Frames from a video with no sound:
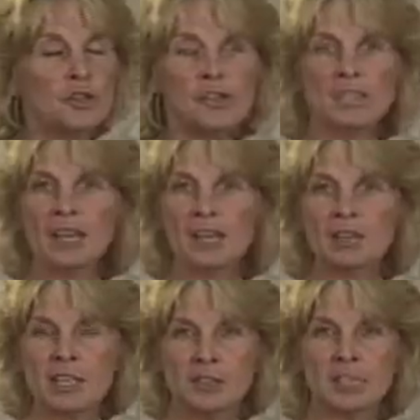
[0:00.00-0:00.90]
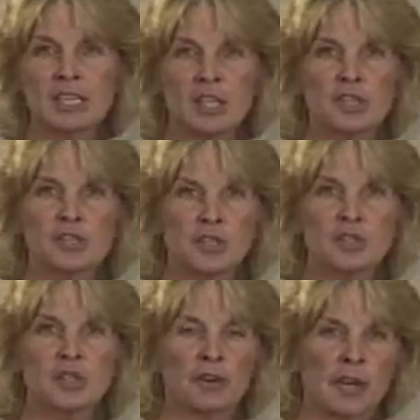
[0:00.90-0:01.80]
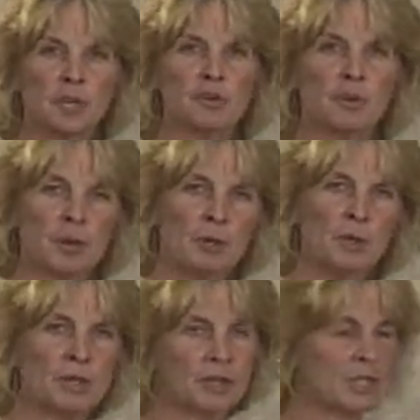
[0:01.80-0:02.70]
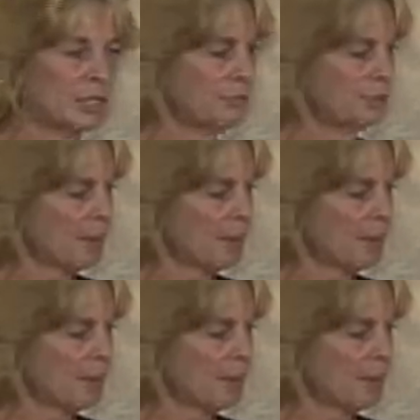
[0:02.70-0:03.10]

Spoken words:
you didn't have any irritation to your actual bone area of your